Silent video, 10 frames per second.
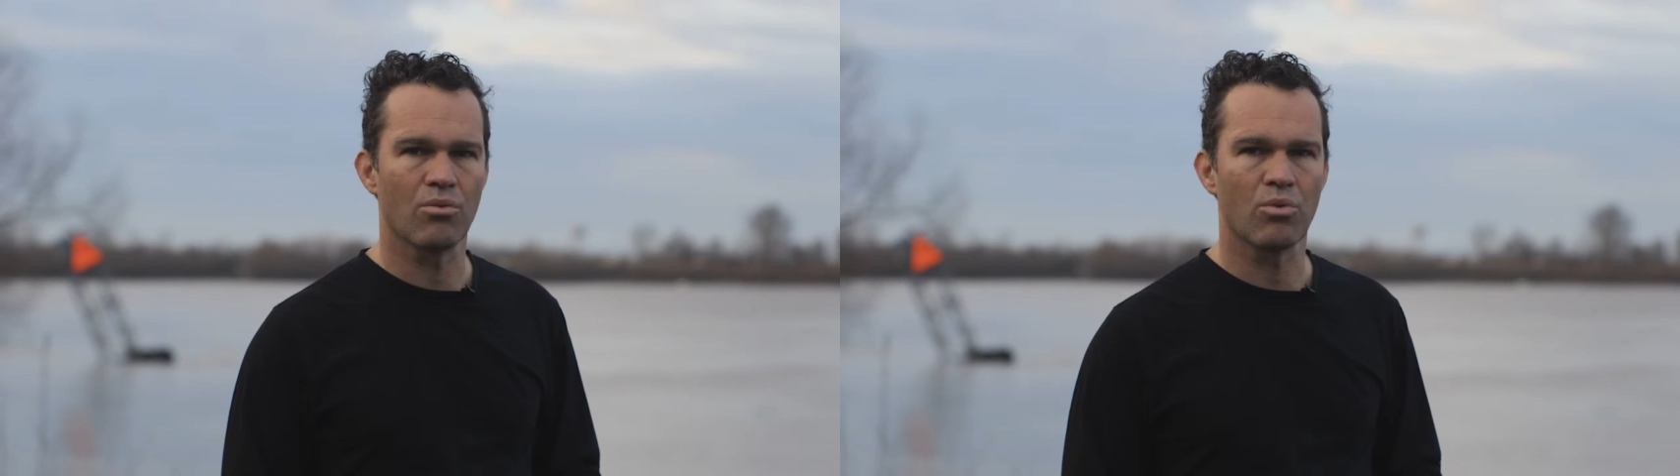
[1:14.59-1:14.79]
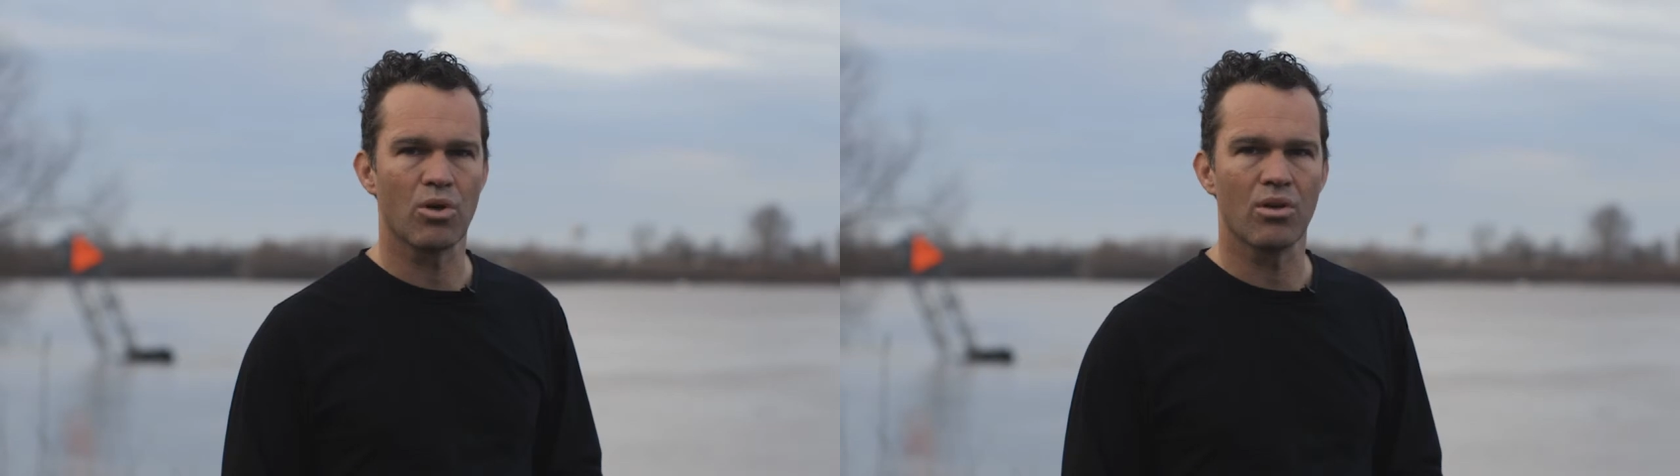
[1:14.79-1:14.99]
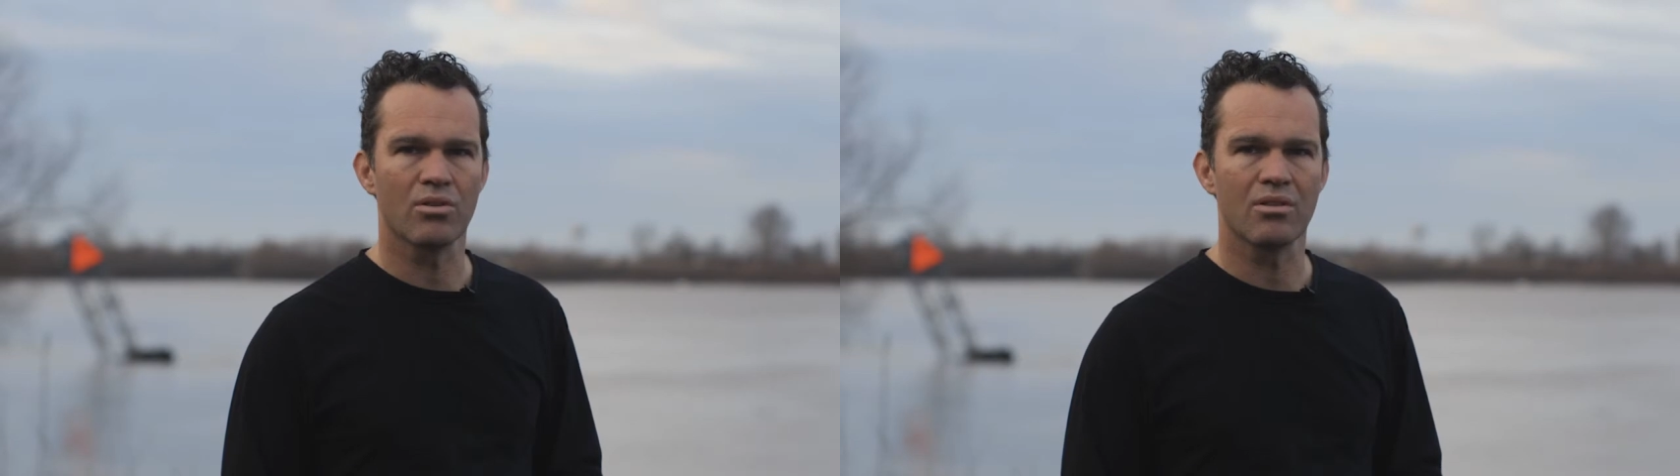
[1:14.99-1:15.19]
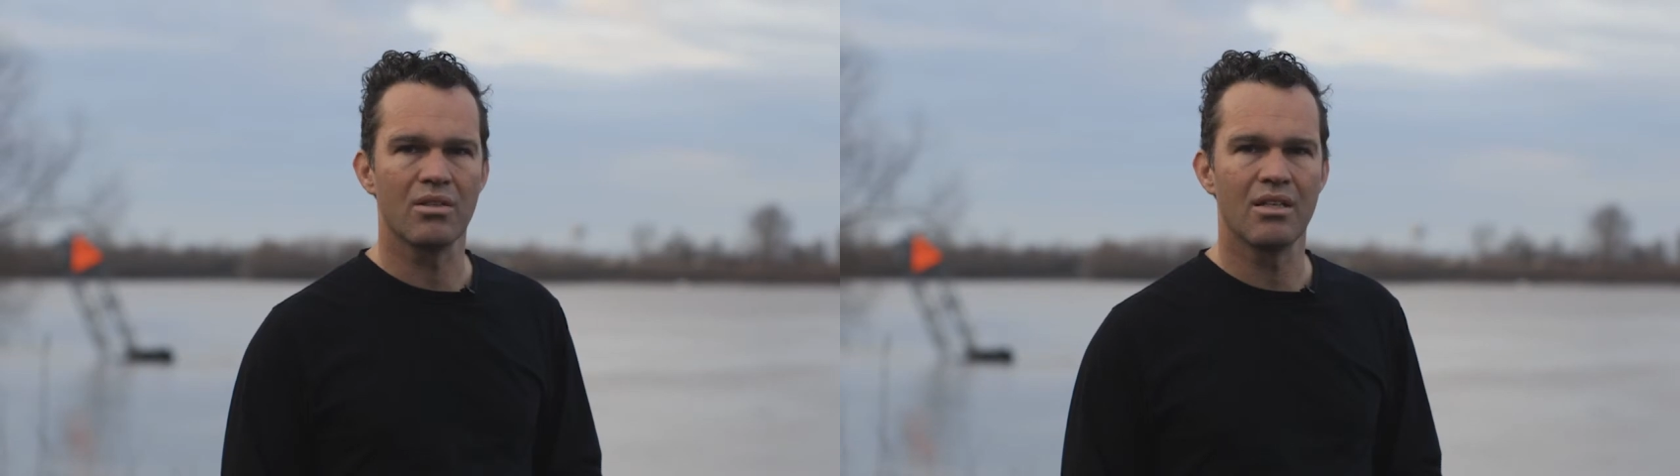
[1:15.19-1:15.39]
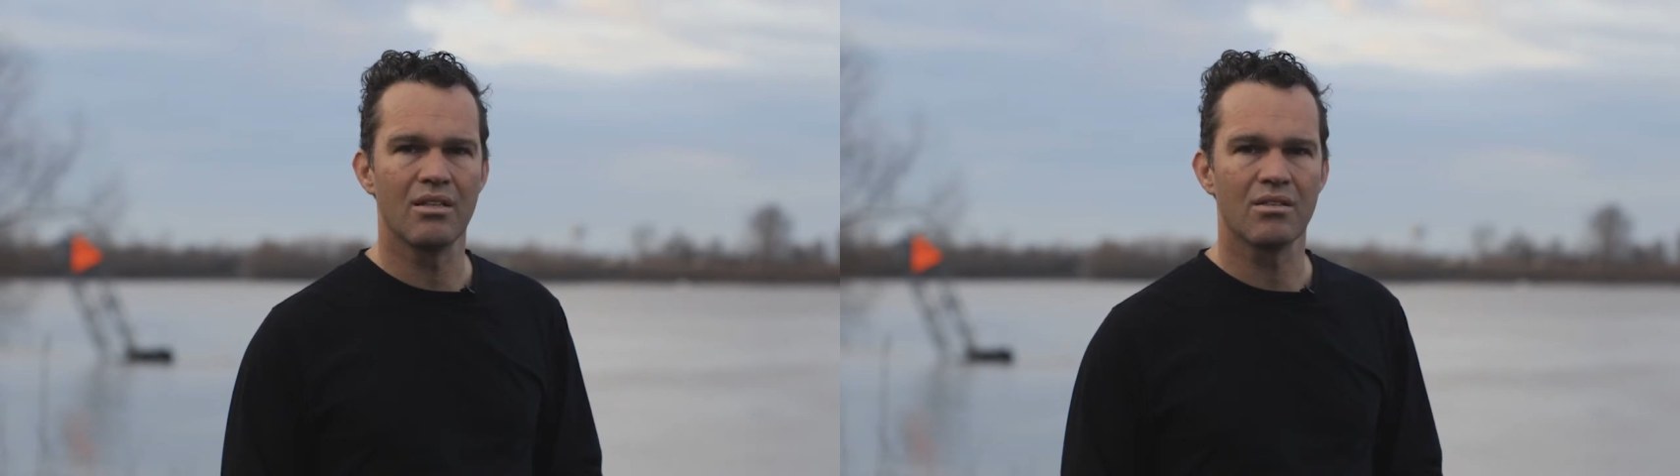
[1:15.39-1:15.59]
in the world
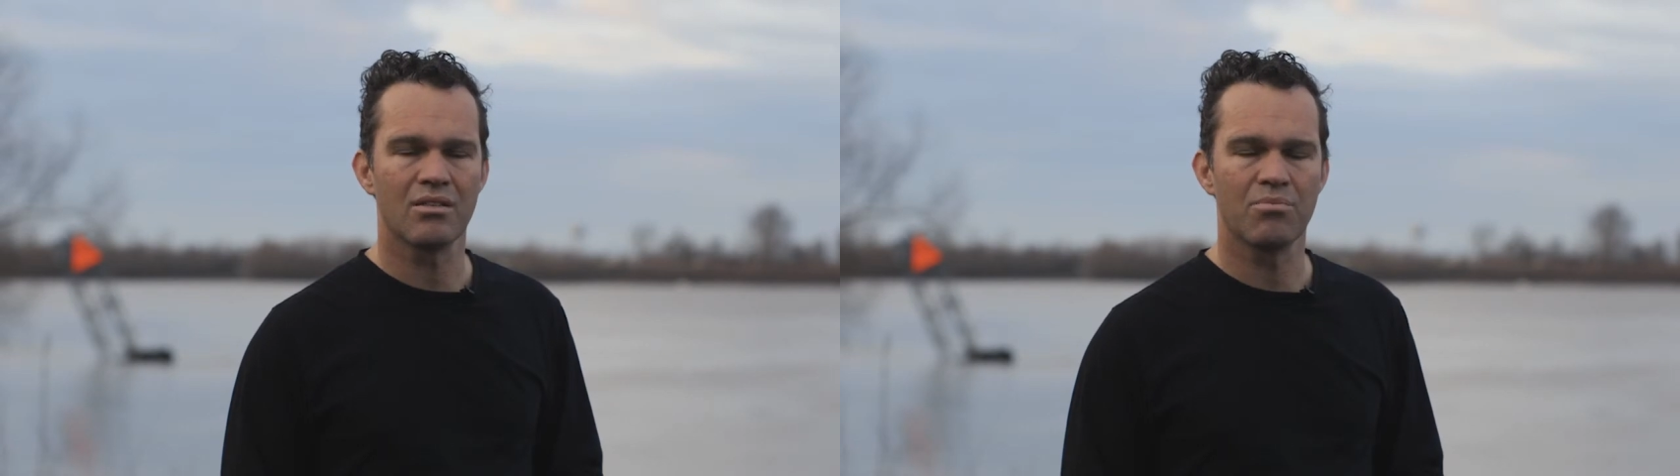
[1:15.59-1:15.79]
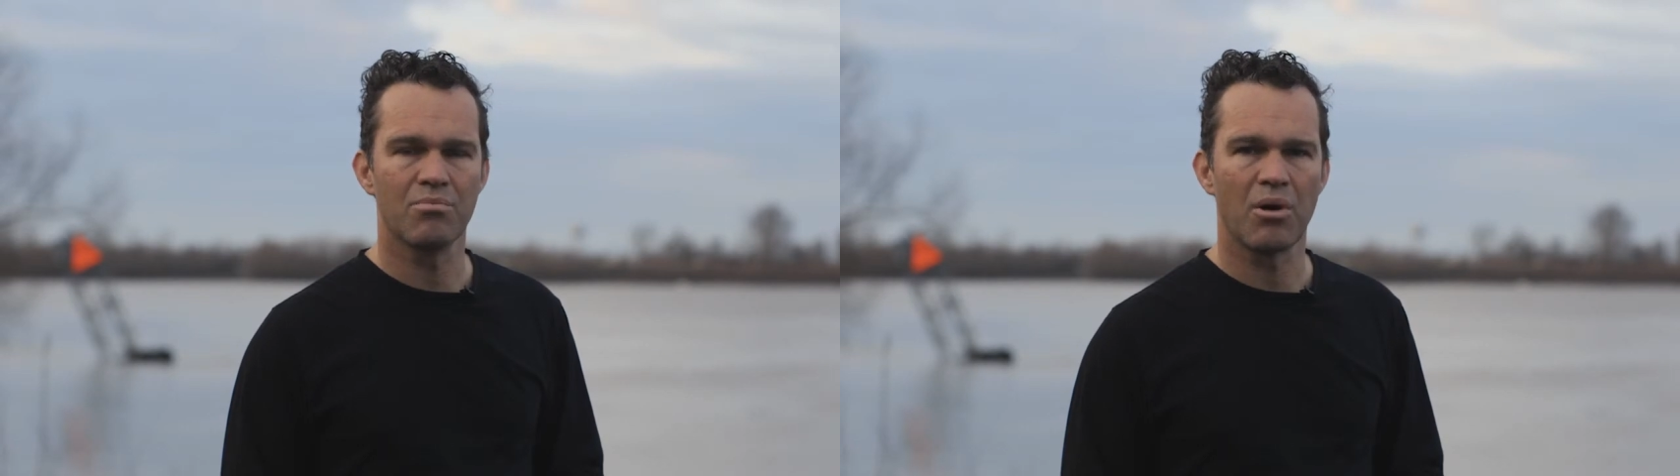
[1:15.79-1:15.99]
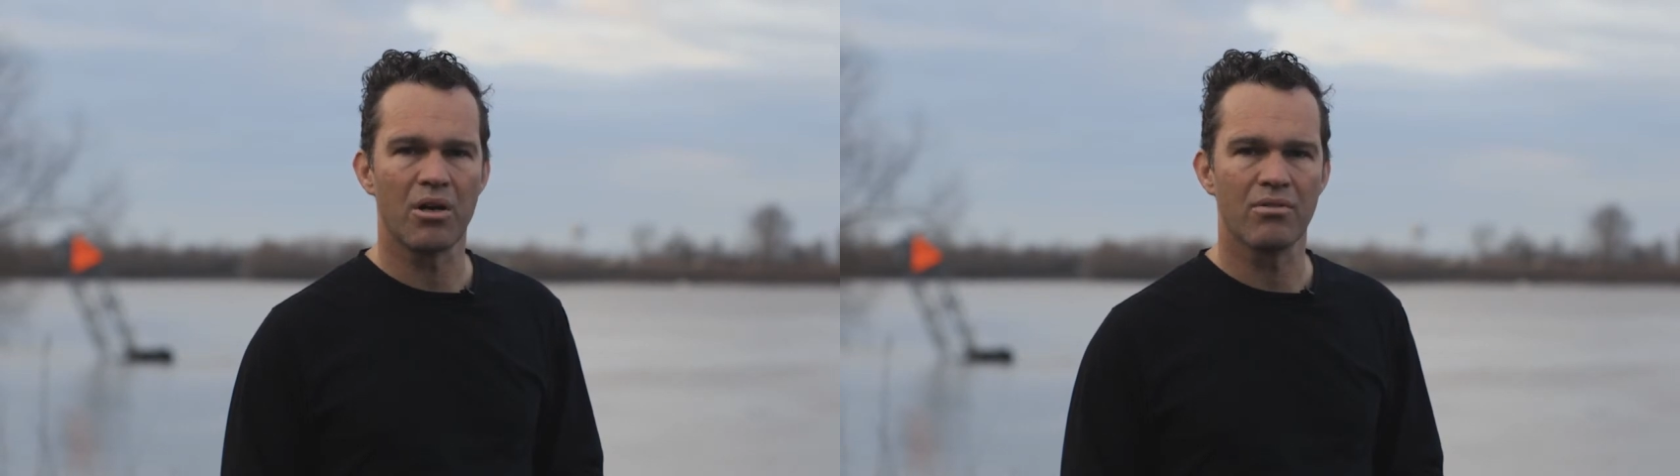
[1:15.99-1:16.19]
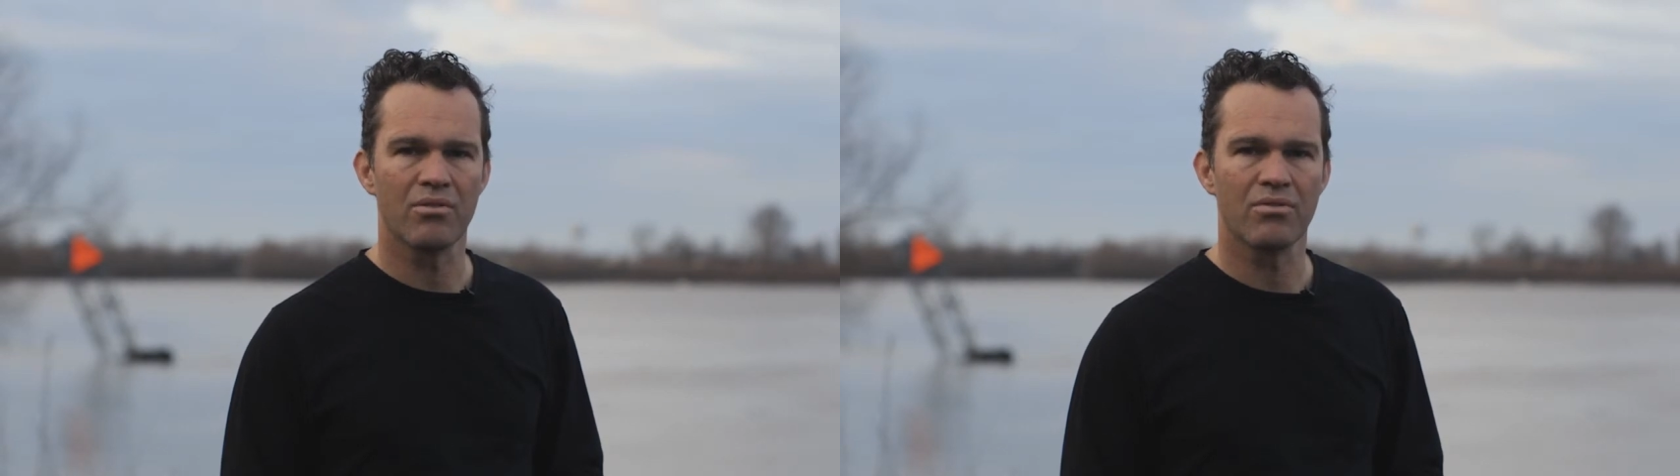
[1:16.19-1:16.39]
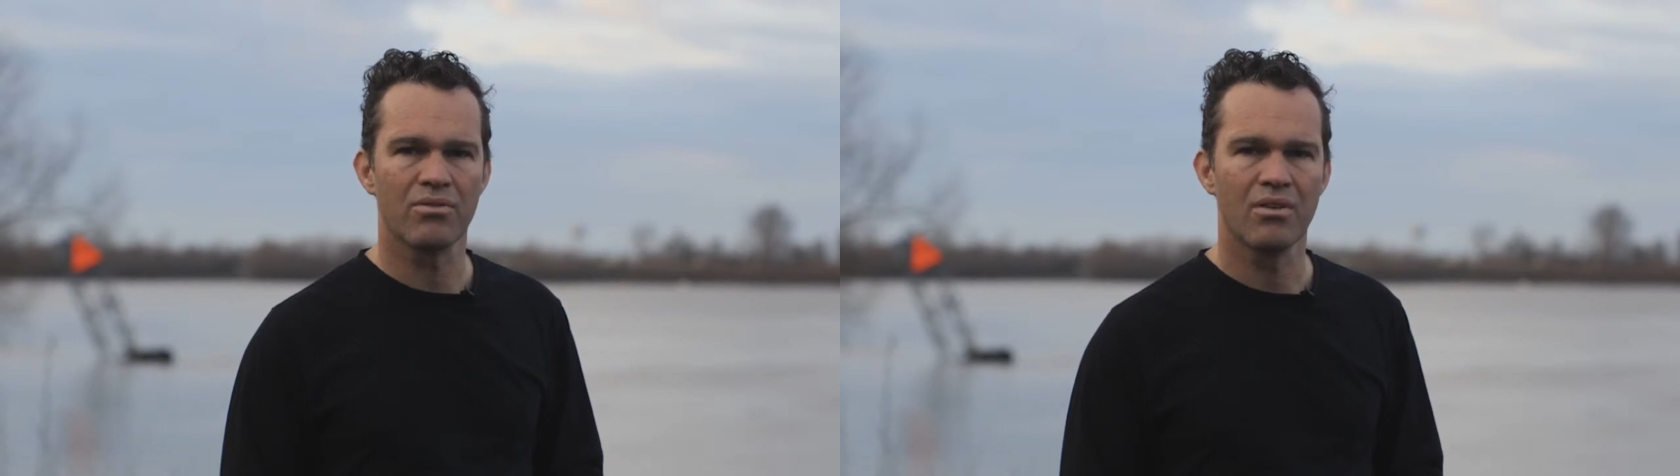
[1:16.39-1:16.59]
in this part of